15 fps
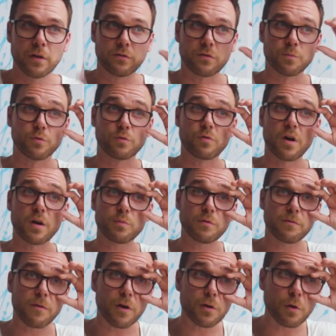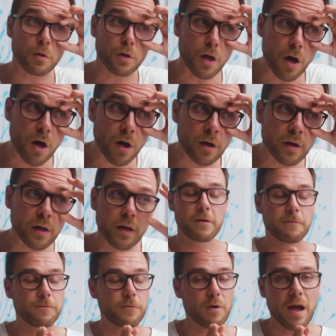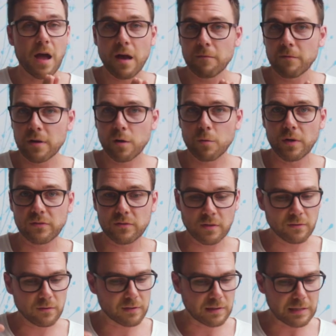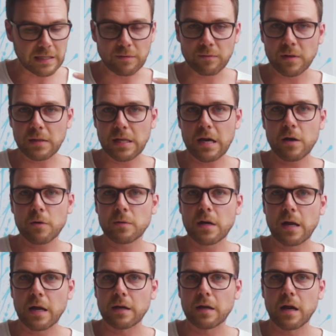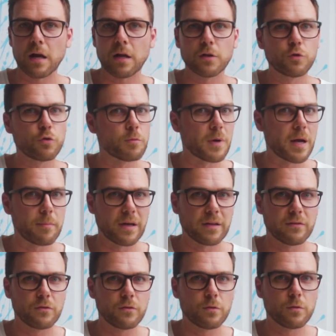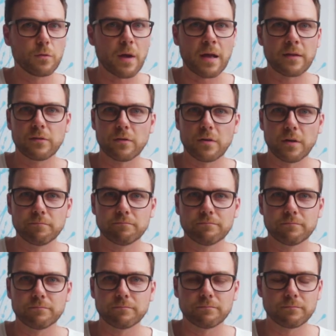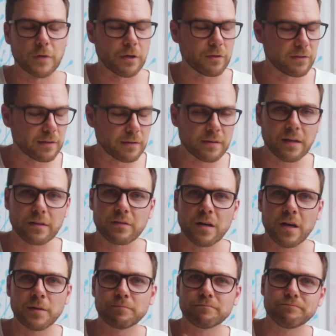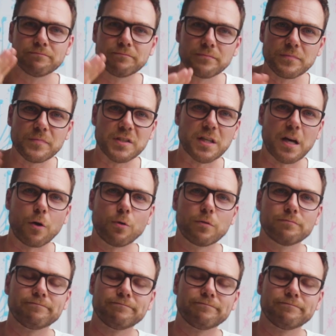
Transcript: Subscribe to follow along. If you have any questions, leave them down and I'll do my best to answer them. Until next time, ciao.